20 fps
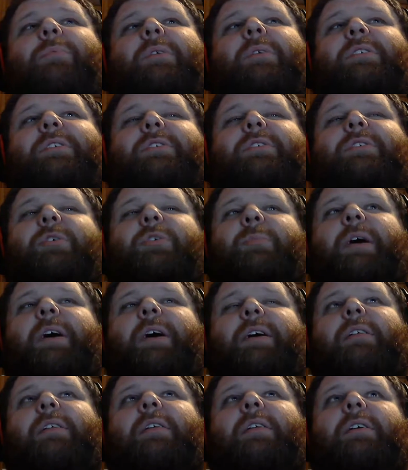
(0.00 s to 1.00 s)
it wasn't too
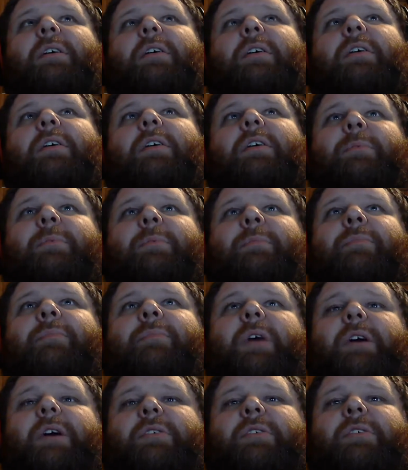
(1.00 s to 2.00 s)
bad.
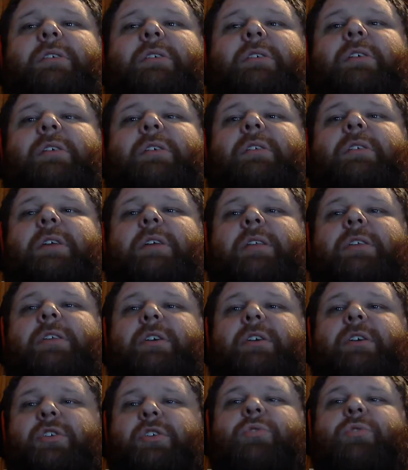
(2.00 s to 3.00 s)
Actually, the
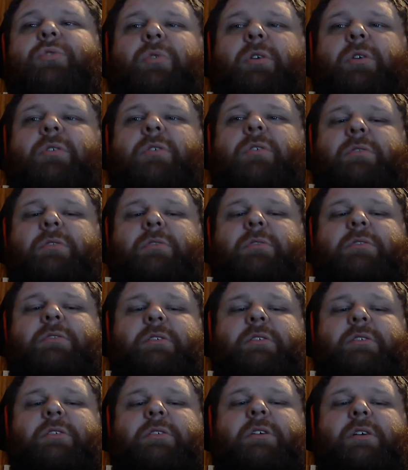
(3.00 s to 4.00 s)

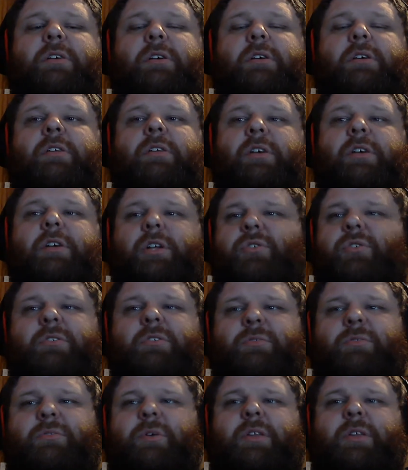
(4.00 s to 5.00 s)
controls
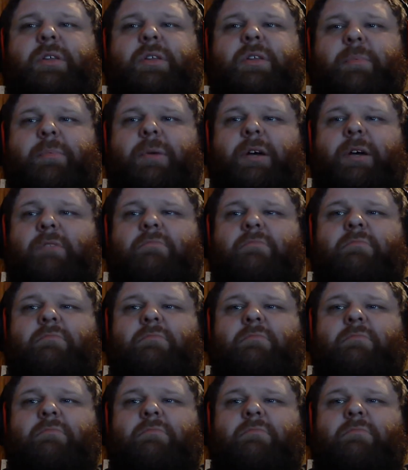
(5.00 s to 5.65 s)
weren't that bad.